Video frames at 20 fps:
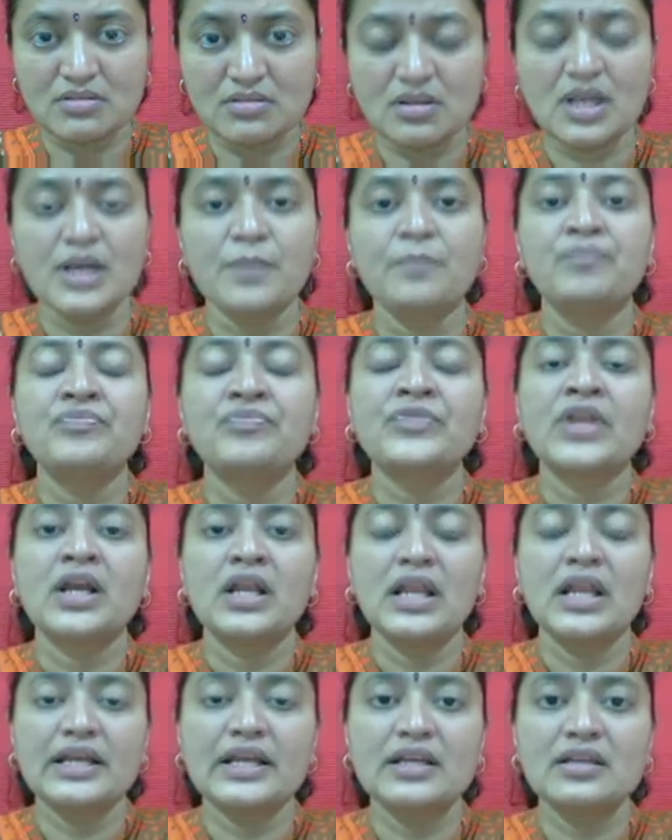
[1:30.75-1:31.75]
Okay,
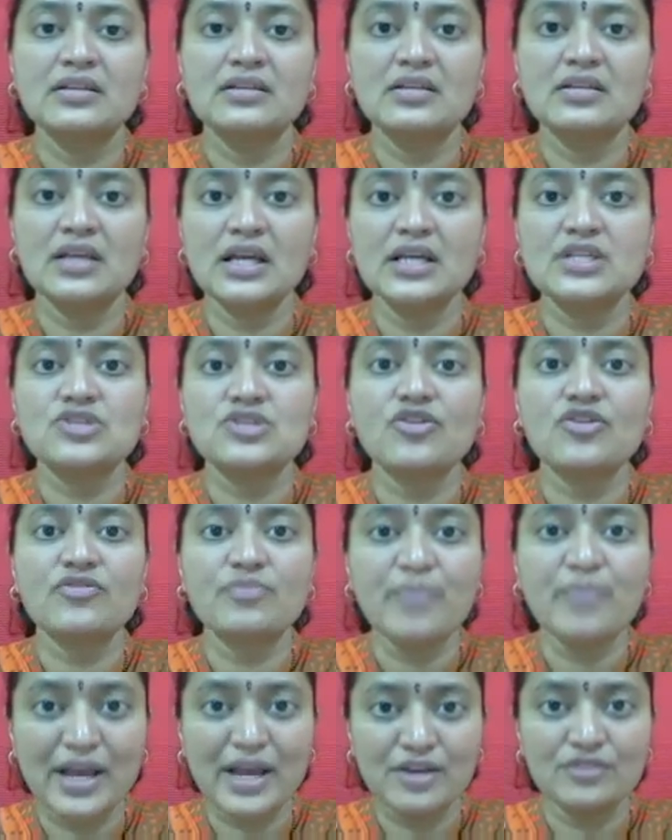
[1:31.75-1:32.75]
like in case of
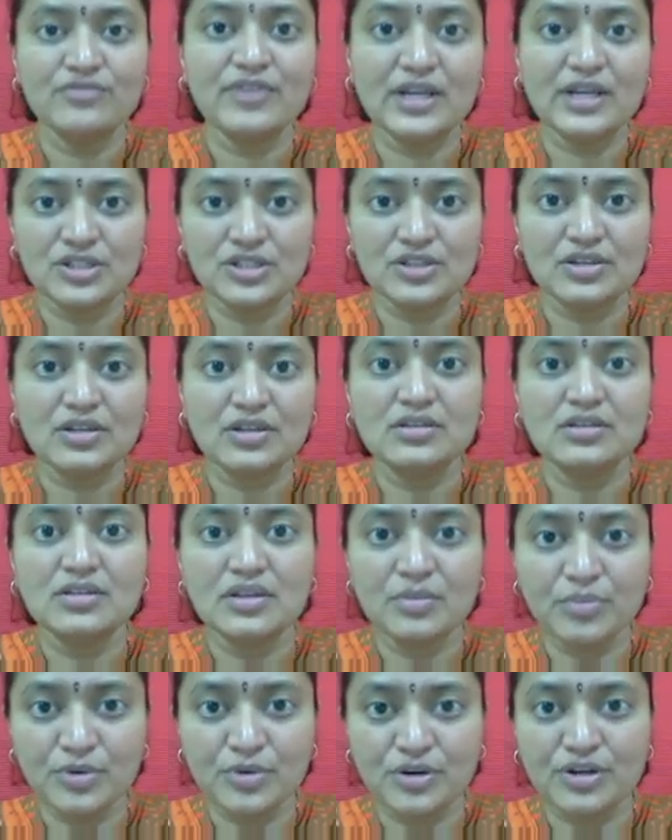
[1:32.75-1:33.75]
manufacturing the
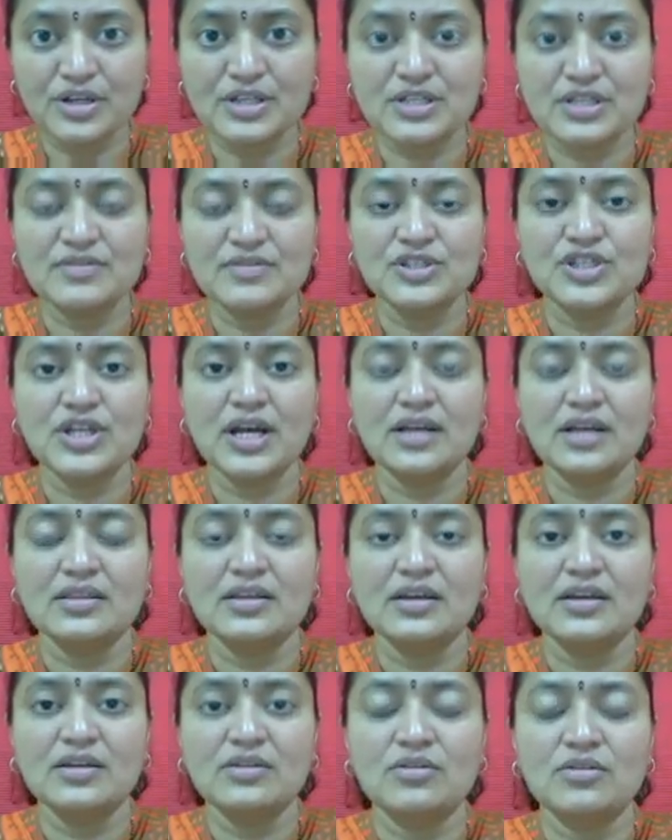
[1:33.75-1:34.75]
products which are
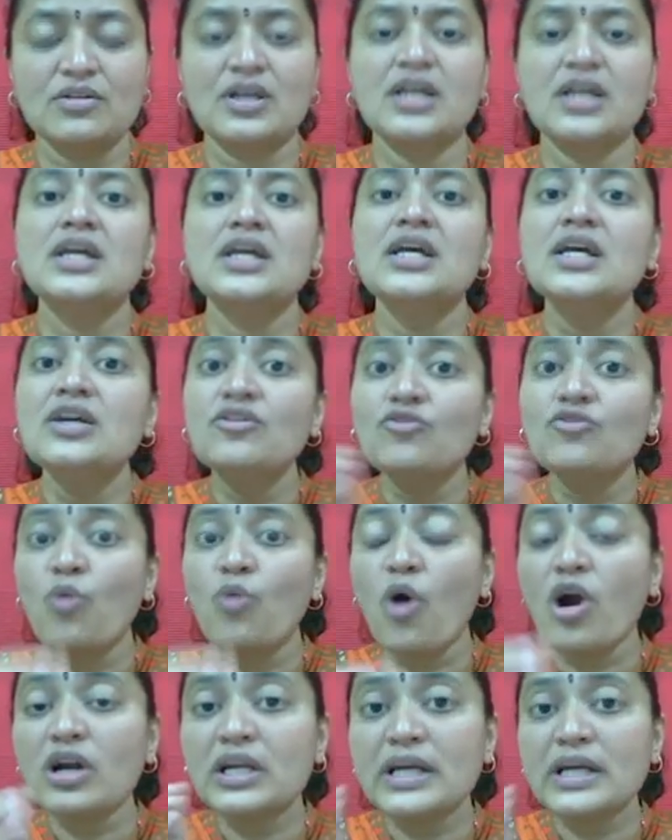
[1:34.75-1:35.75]
there, okay,
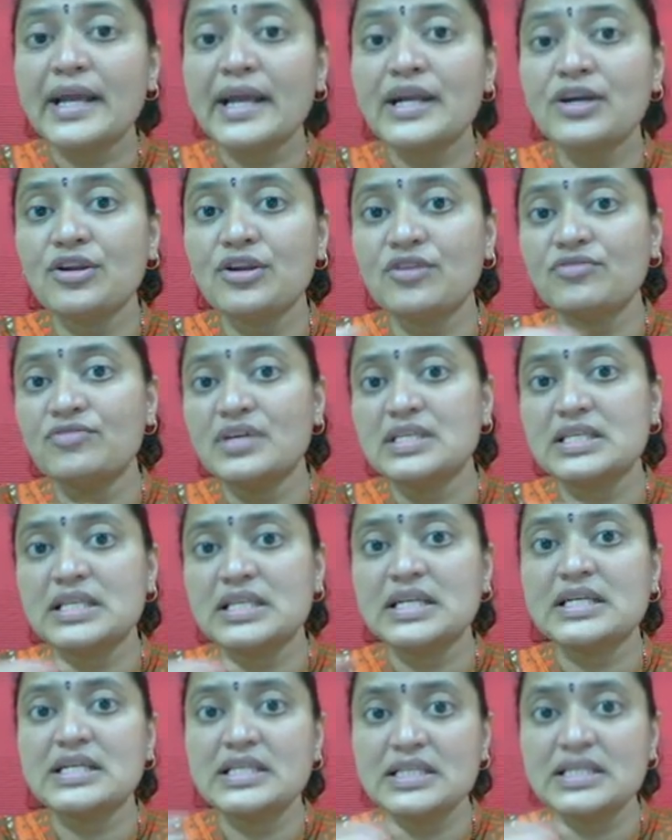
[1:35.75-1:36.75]
what kind of
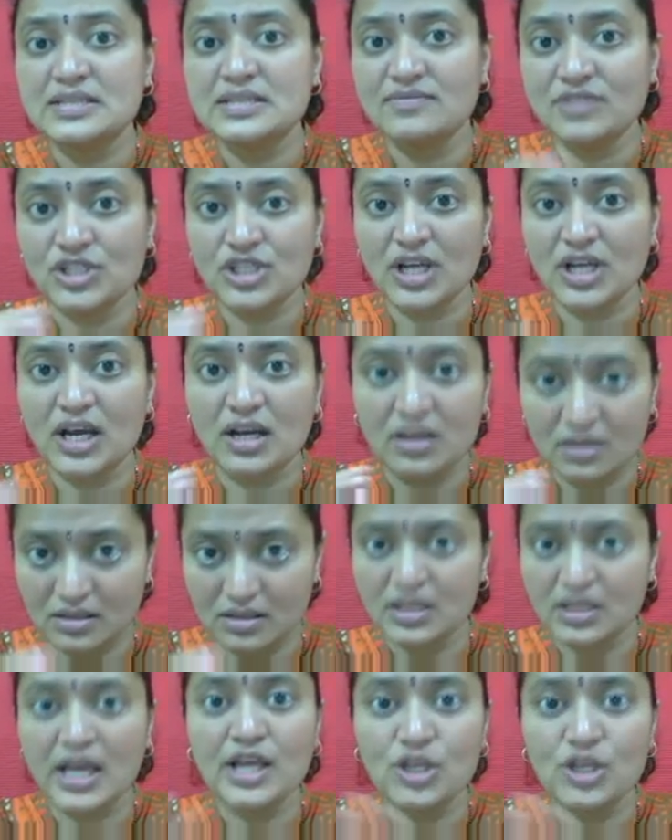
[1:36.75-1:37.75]
facilities which are
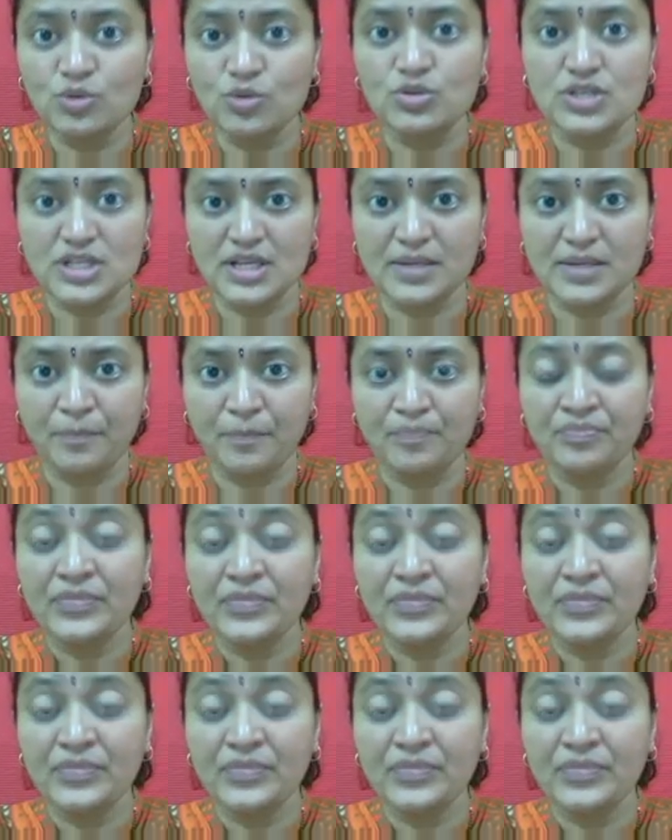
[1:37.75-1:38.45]
they are using?